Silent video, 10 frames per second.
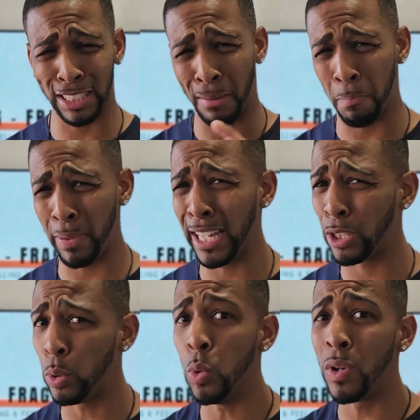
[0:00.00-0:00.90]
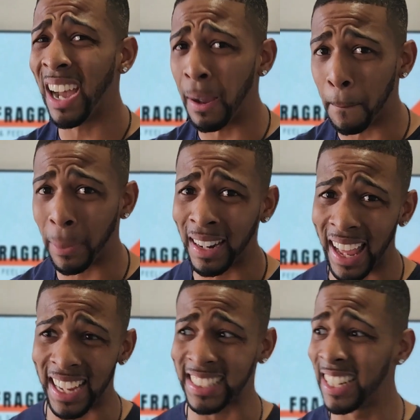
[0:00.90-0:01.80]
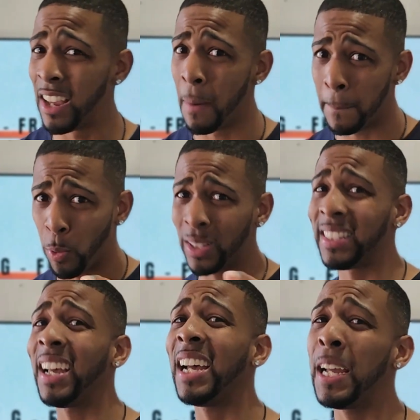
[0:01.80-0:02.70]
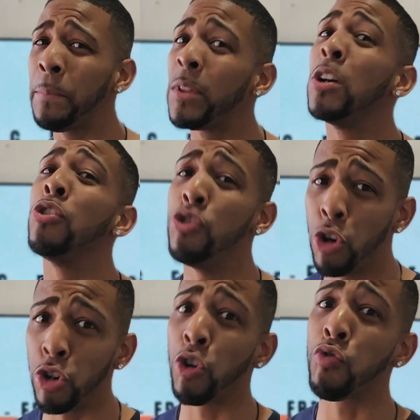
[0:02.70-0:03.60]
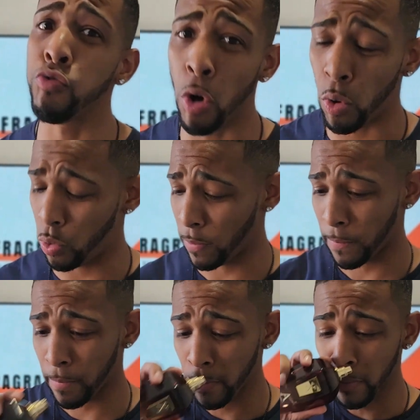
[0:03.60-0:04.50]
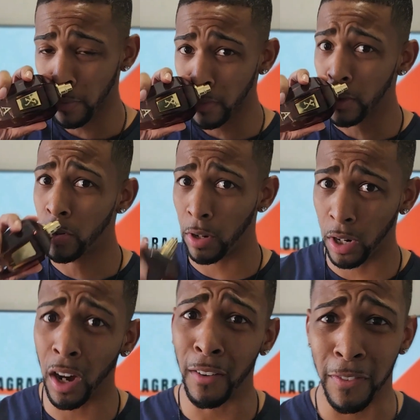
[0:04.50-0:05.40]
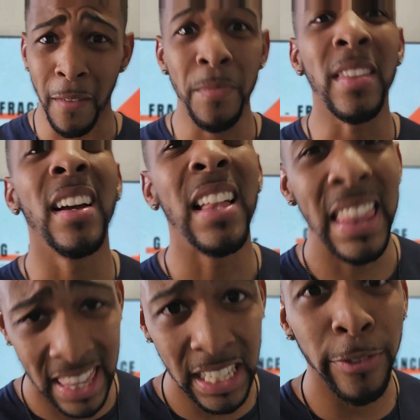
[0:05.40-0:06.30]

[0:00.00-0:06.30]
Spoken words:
a bit too complex. But with time, you're gonna grow to love this